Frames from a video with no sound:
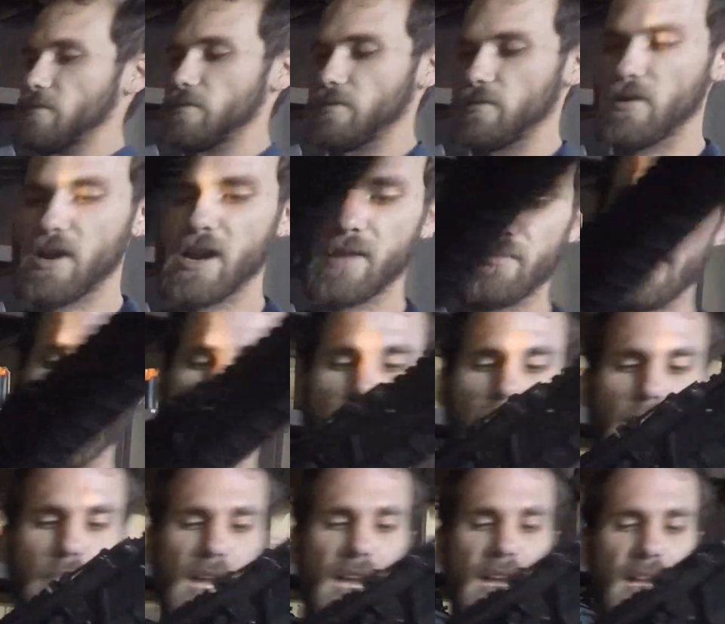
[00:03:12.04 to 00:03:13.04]
Grab a new
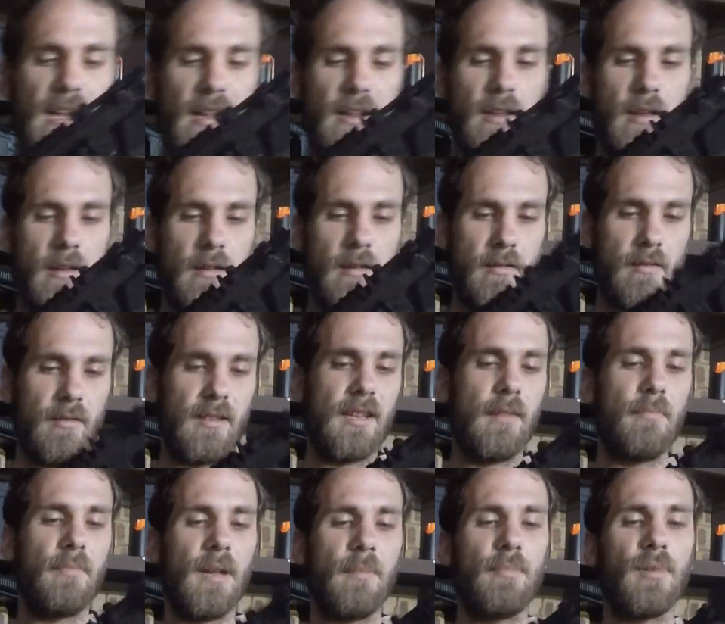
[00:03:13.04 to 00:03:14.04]
mag. Some
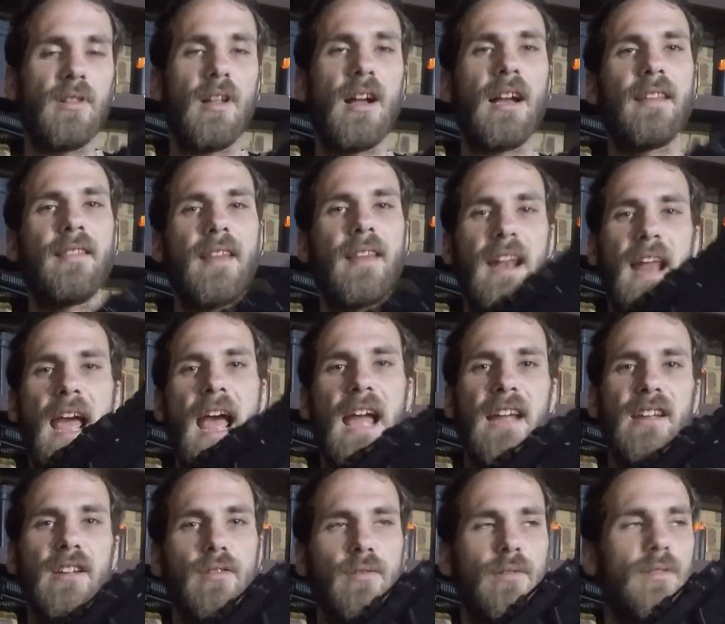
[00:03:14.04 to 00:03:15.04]
people like that
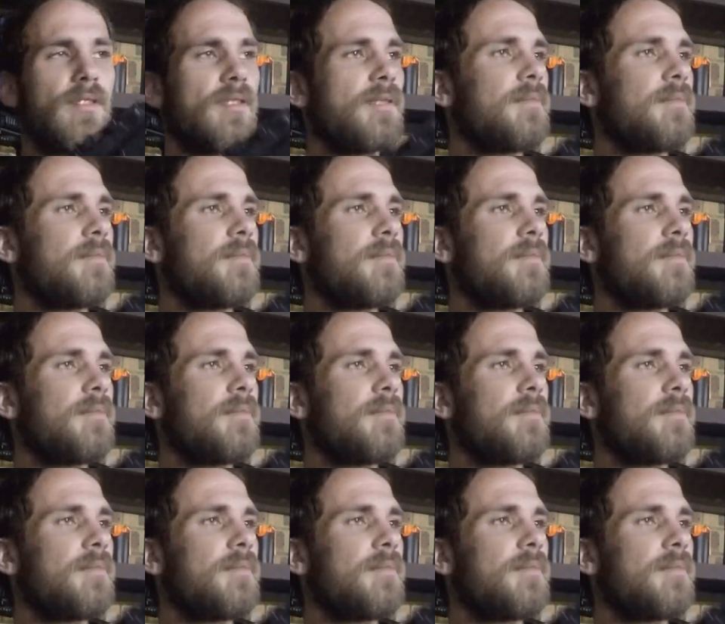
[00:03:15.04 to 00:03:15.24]
angled